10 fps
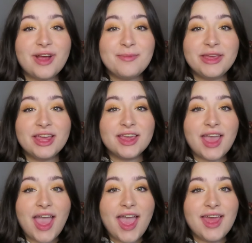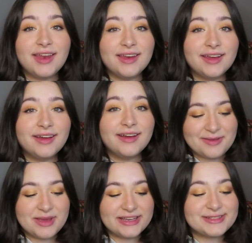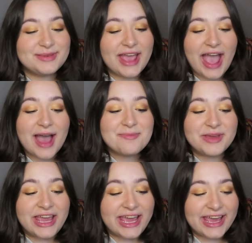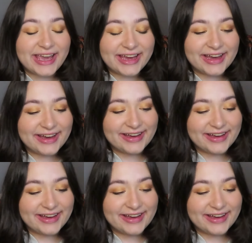drumming again? That makes me happy.